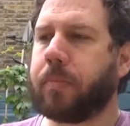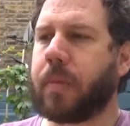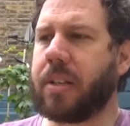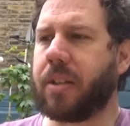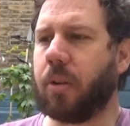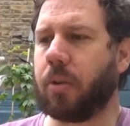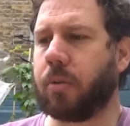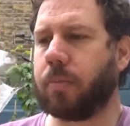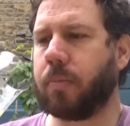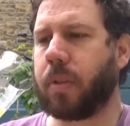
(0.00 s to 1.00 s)
There's a
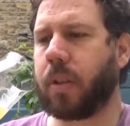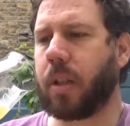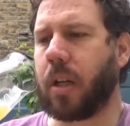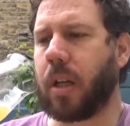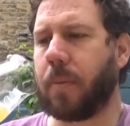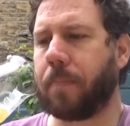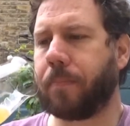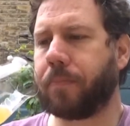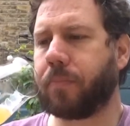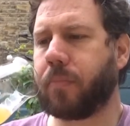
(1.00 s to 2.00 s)

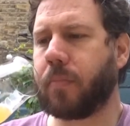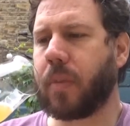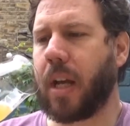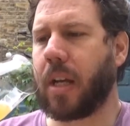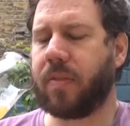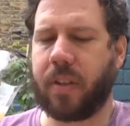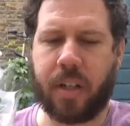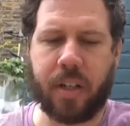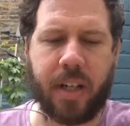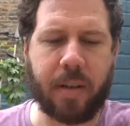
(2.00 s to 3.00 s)
little aphid
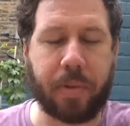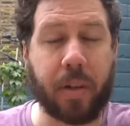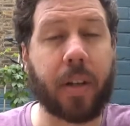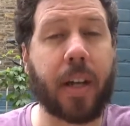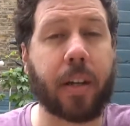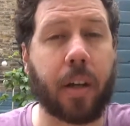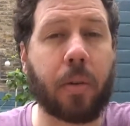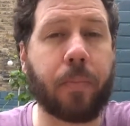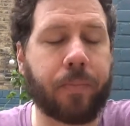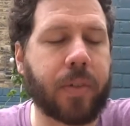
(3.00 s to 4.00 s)
in there, but hey
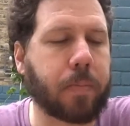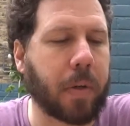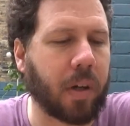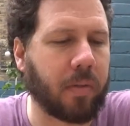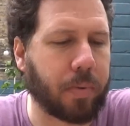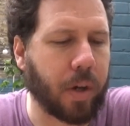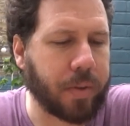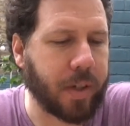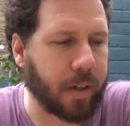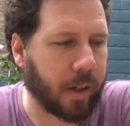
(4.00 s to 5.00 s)
ho, it's part of
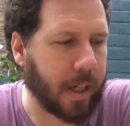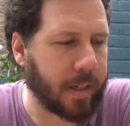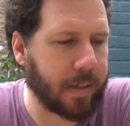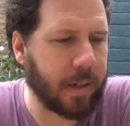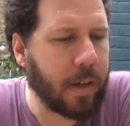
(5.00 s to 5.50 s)
protein, I guess.